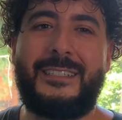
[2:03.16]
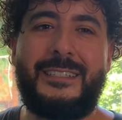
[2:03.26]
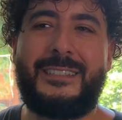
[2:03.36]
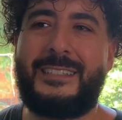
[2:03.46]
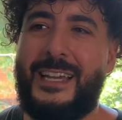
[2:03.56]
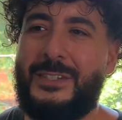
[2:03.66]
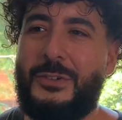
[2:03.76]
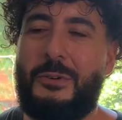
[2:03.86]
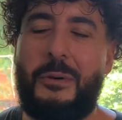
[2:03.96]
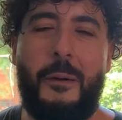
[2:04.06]

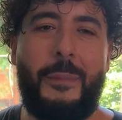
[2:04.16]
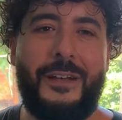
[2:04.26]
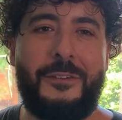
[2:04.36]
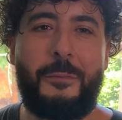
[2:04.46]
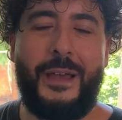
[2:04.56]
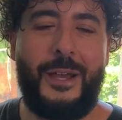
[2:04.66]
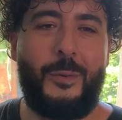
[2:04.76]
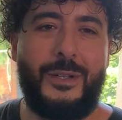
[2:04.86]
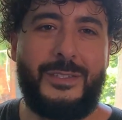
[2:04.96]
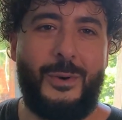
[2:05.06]
sexual about the man
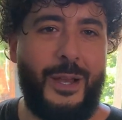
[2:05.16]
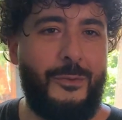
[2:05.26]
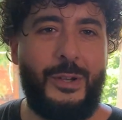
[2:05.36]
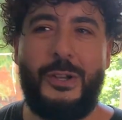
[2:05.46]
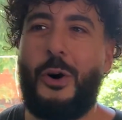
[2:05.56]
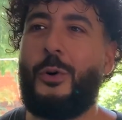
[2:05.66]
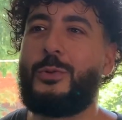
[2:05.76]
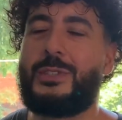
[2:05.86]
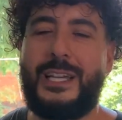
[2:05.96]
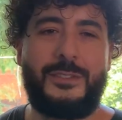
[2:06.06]
whatsoever. No
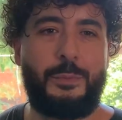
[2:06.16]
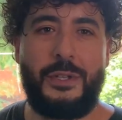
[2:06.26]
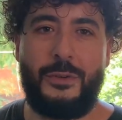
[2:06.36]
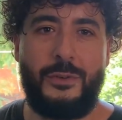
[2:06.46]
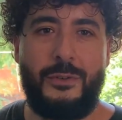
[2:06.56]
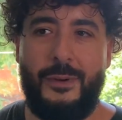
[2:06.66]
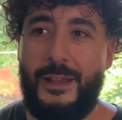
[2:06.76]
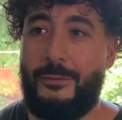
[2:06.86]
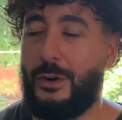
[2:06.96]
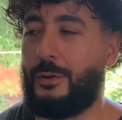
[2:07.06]
sex appeal,
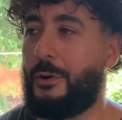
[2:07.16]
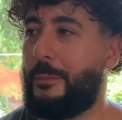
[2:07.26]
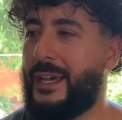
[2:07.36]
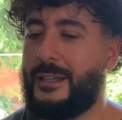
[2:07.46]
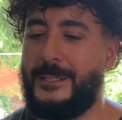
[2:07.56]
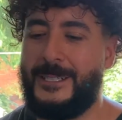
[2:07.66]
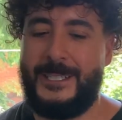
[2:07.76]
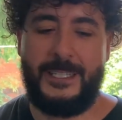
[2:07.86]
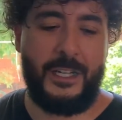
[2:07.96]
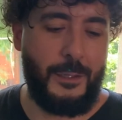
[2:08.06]
right, for a grown man.
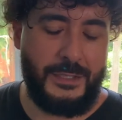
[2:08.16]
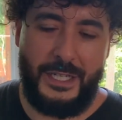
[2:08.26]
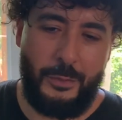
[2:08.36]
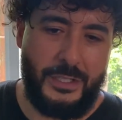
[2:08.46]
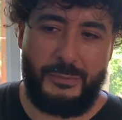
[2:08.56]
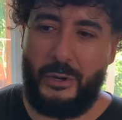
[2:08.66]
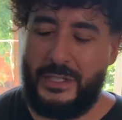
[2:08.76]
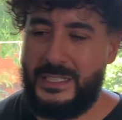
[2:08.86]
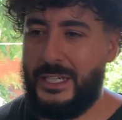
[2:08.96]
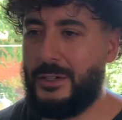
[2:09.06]
Comes in here with his
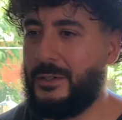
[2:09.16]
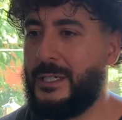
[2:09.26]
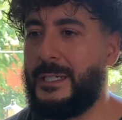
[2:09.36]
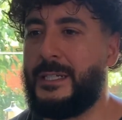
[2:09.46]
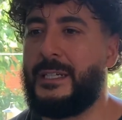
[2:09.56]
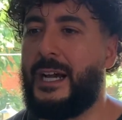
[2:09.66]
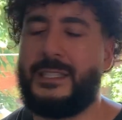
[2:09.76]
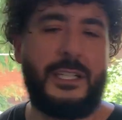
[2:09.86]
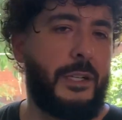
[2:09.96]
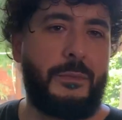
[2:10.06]
ponytail. I
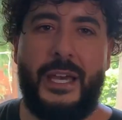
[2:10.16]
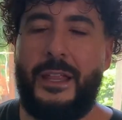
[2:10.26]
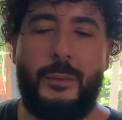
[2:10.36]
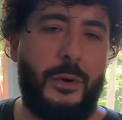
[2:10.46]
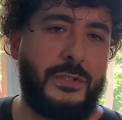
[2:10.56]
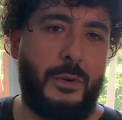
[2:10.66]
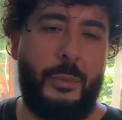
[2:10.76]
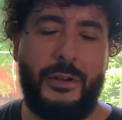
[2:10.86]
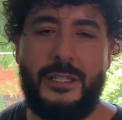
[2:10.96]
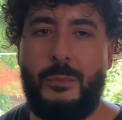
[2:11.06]
tell him, yeah, I'm also a
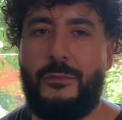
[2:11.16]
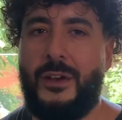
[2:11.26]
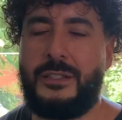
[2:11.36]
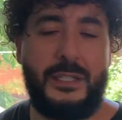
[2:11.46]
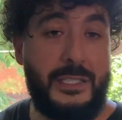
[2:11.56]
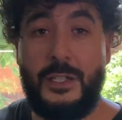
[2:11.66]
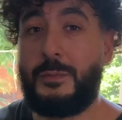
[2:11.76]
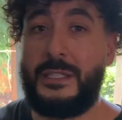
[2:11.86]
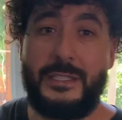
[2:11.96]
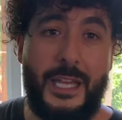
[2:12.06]
part-time professor. He tells me
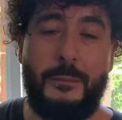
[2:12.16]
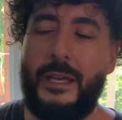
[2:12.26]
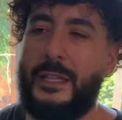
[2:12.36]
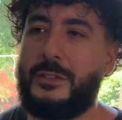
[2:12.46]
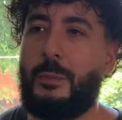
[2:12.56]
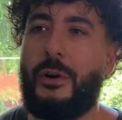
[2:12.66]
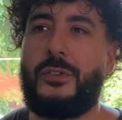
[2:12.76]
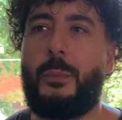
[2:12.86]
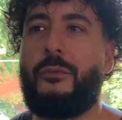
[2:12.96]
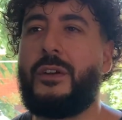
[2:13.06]
the same. Yeah, he's a
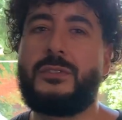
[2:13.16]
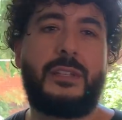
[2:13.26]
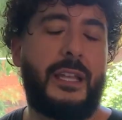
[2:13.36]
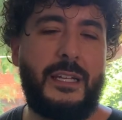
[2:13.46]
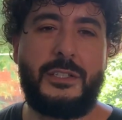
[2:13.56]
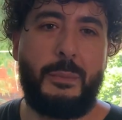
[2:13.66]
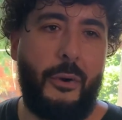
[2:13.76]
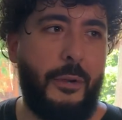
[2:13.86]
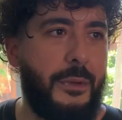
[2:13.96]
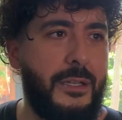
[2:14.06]
part-time professor in the English
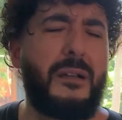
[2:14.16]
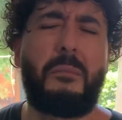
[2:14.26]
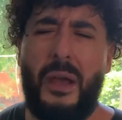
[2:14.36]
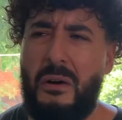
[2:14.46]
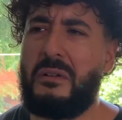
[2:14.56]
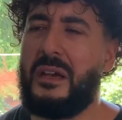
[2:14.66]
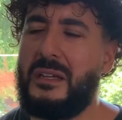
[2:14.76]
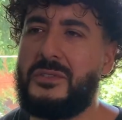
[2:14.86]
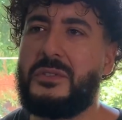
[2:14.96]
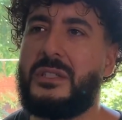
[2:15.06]
department. I'm like, okay,
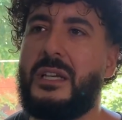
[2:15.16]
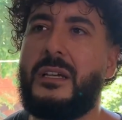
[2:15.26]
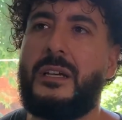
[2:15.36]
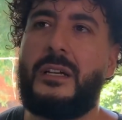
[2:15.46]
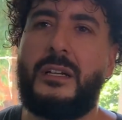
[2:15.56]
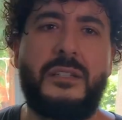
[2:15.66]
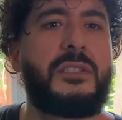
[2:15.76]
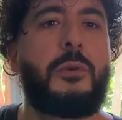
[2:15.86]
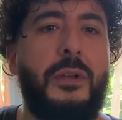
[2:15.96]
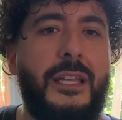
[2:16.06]
interesting. Let's
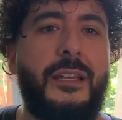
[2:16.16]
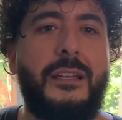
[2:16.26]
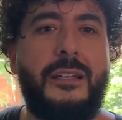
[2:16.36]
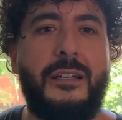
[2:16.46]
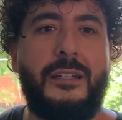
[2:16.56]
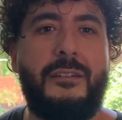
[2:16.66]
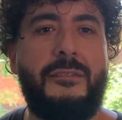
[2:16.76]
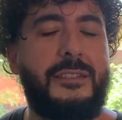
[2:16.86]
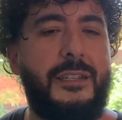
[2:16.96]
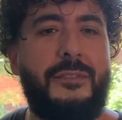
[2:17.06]

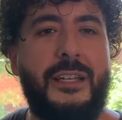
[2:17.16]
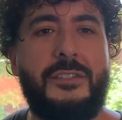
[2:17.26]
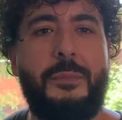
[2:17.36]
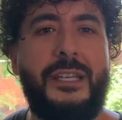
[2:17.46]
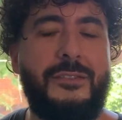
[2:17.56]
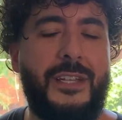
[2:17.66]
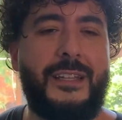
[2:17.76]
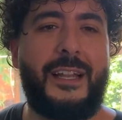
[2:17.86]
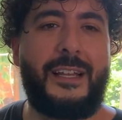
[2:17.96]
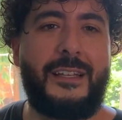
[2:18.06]
see if he has some insight
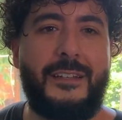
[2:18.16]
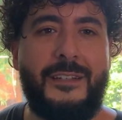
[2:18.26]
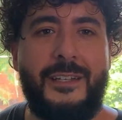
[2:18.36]
that I can,